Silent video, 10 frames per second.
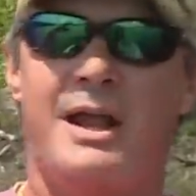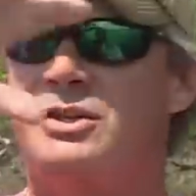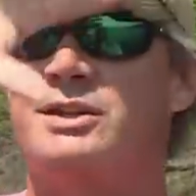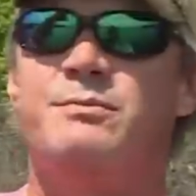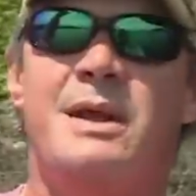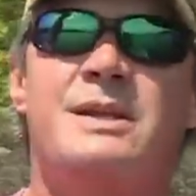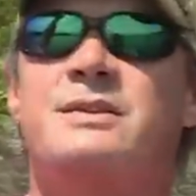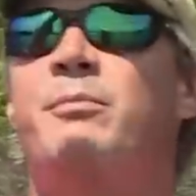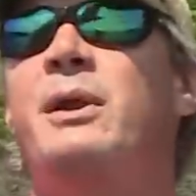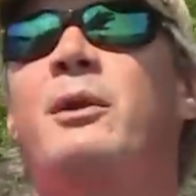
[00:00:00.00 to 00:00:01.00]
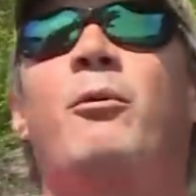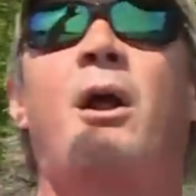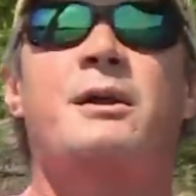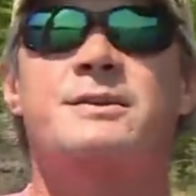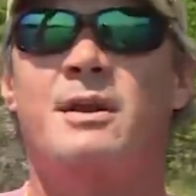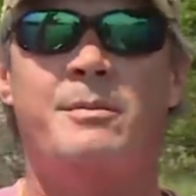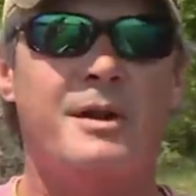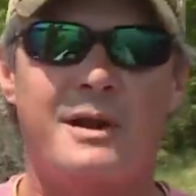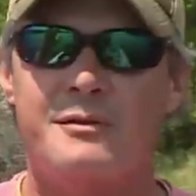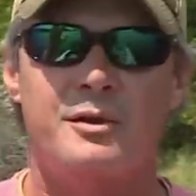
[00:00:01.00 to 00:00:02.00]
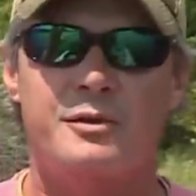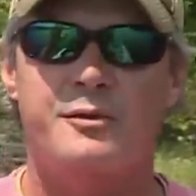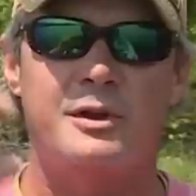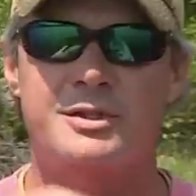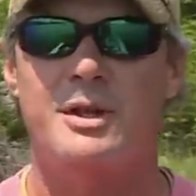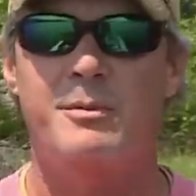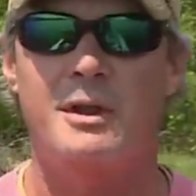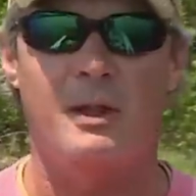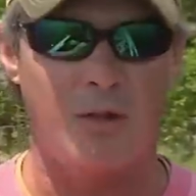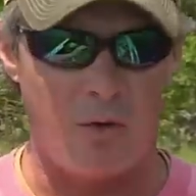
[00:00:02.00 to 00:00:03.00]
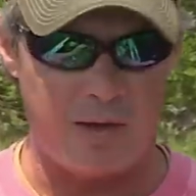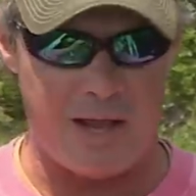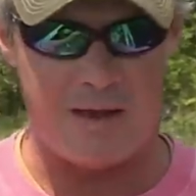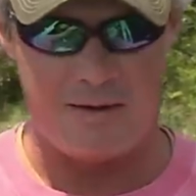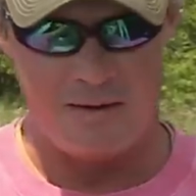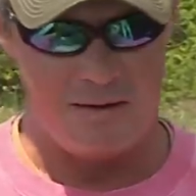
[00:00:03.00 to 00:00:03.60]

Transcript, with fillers: It just makes a big ruckus up there, gives those fish something to locate.